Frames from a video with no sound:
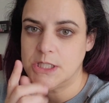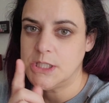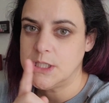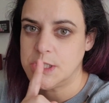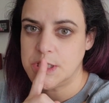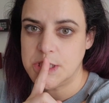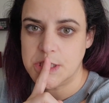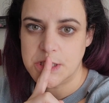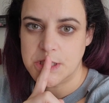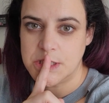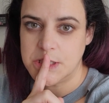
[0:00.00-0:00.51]

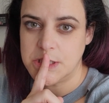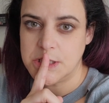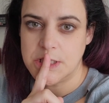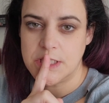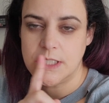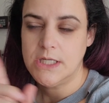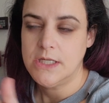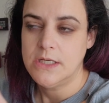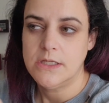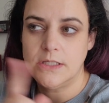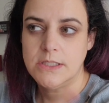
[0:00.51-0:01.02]
Shh,
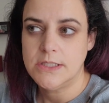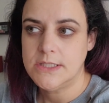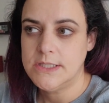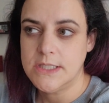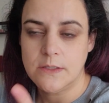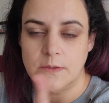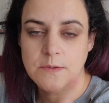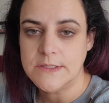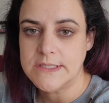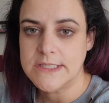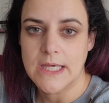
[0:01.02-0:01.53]

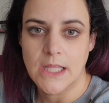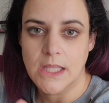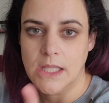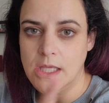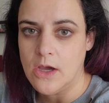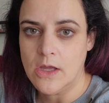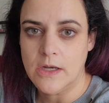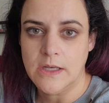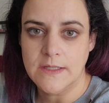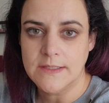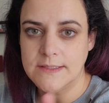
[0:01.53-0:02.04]
don't tell the
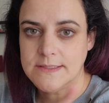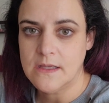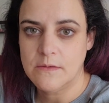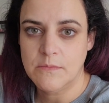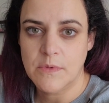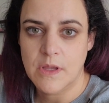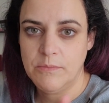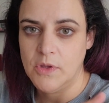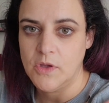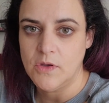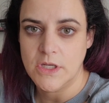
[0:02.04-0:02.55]
audience on
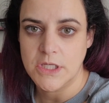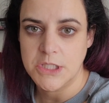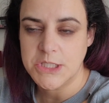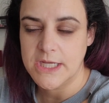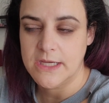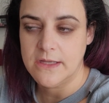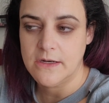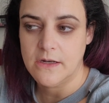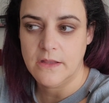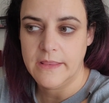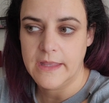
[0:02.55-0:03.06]
my beauty
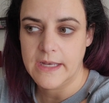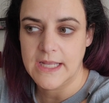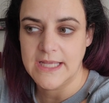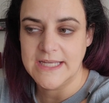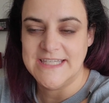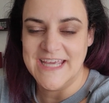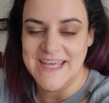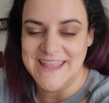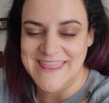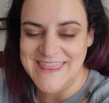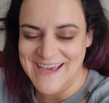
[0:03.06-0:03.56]
channel that I
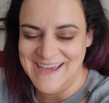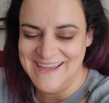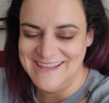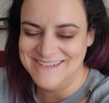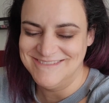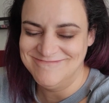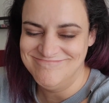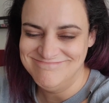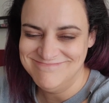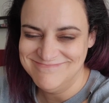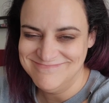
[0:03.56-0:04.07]
did
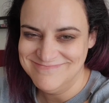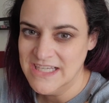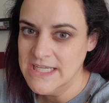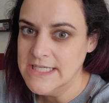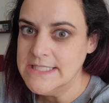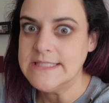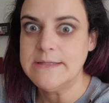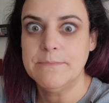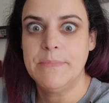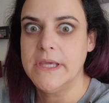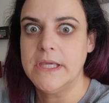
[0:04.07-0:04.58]
that.
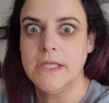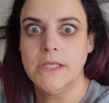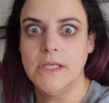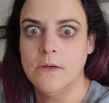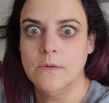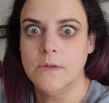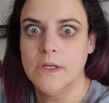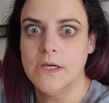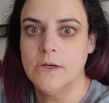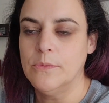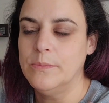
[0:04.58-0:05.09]
It's a big
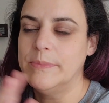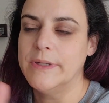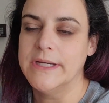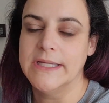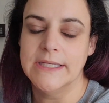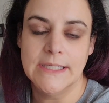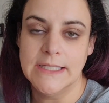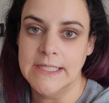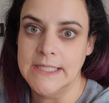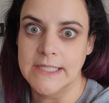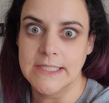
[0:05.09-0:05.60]
no-no,
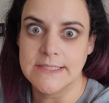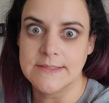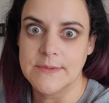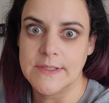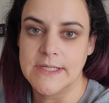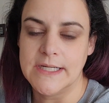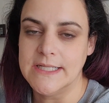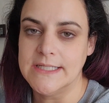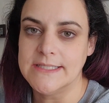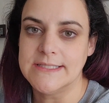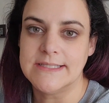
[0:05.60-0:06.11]
but it is
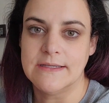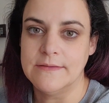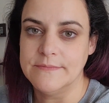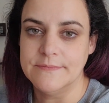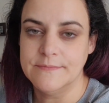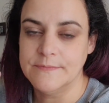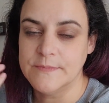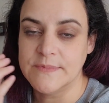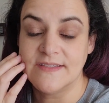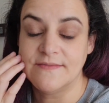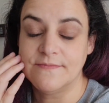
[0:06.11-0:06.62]
what it is. I
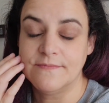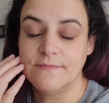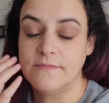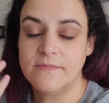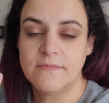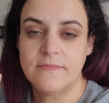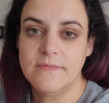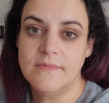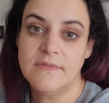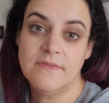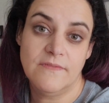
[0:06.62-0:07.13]
was
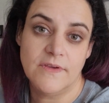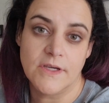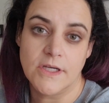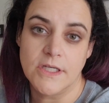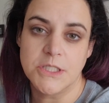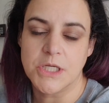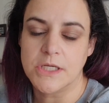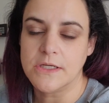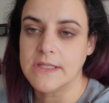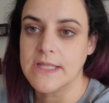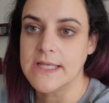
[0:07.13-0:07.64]
very
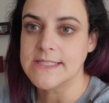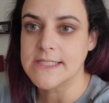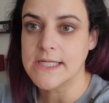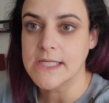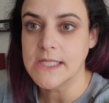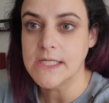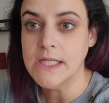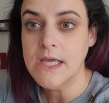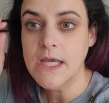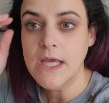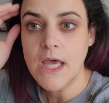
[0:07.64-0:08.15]
drunk last
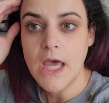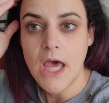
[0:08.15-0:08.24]
night.